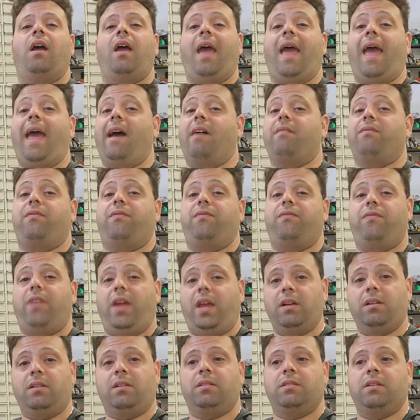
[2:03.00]
have
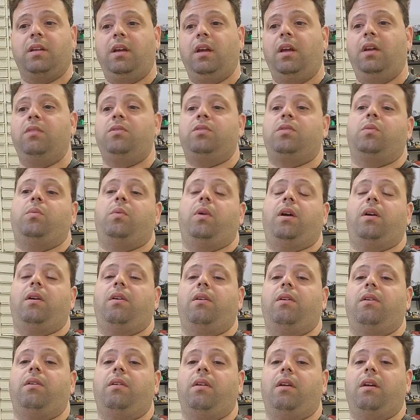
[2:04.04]
failed to
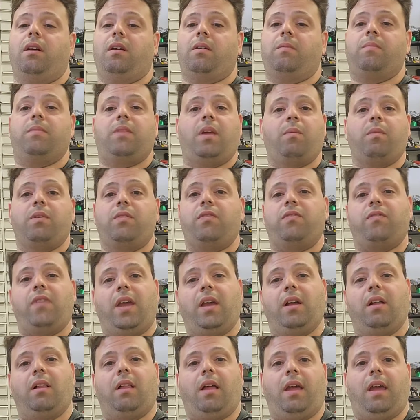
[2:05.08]
where they would
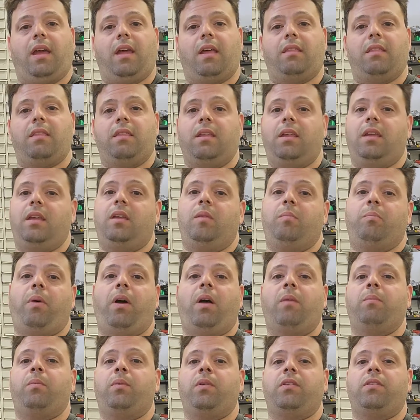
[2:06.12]
fail and the
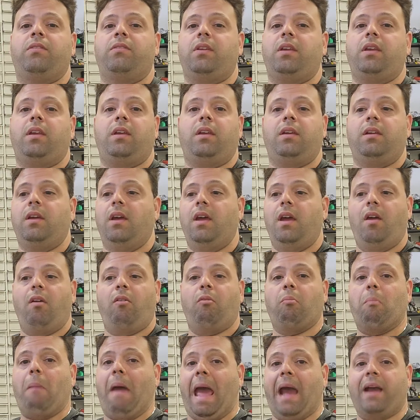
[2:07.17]
pump would see
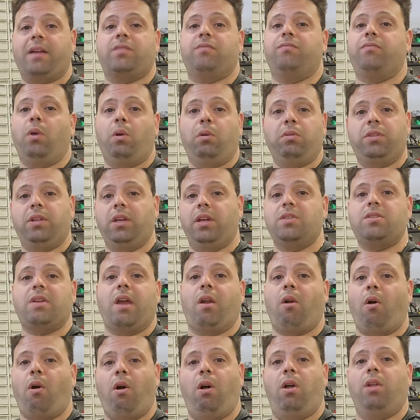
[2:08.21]
max voltage
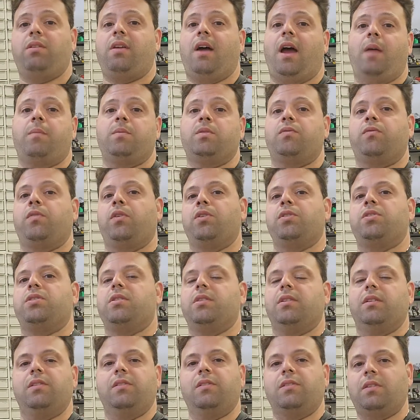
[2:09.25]
at all times
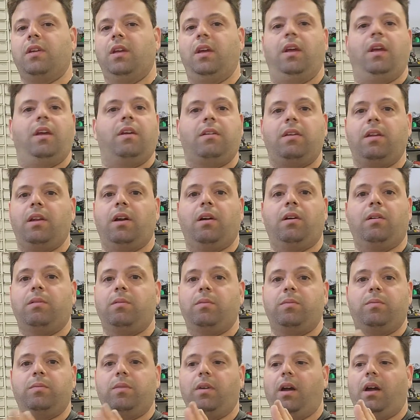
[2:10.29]
versus
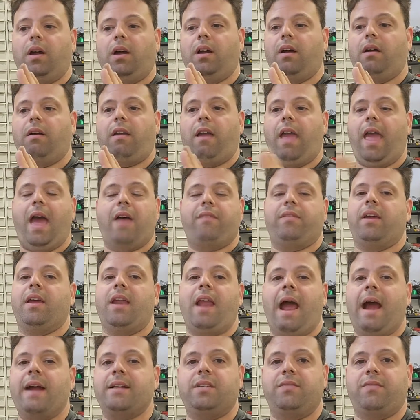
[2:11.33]
having it
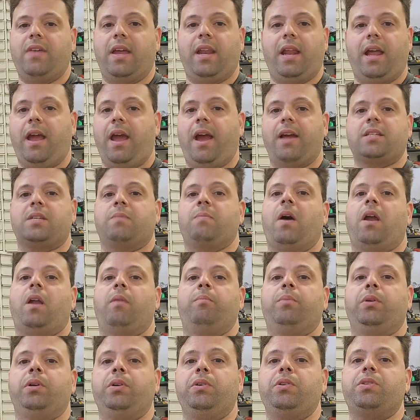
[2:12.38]
activate at X amount
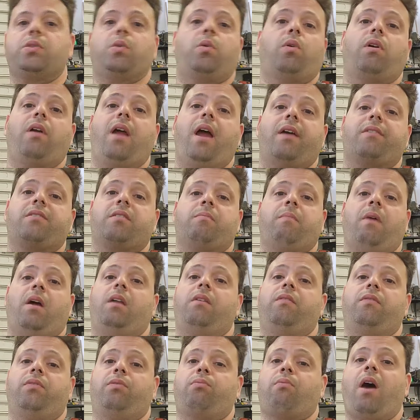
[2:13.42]
of boost or X amount
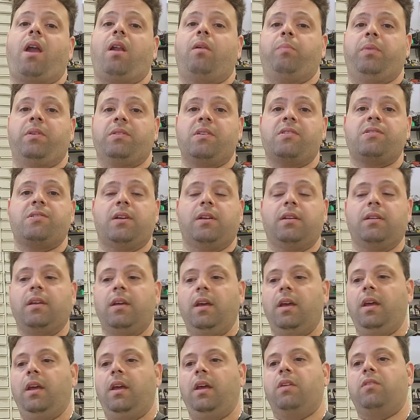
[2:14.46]
of throttle position.
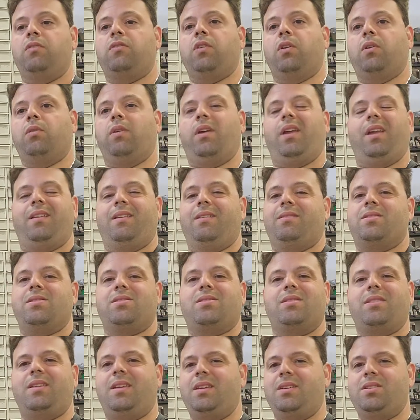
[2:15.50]
So it's
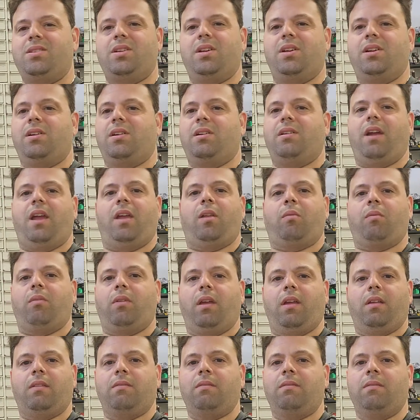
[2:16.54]
just easier
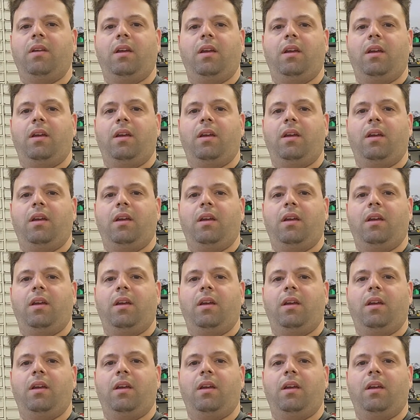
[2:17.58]
and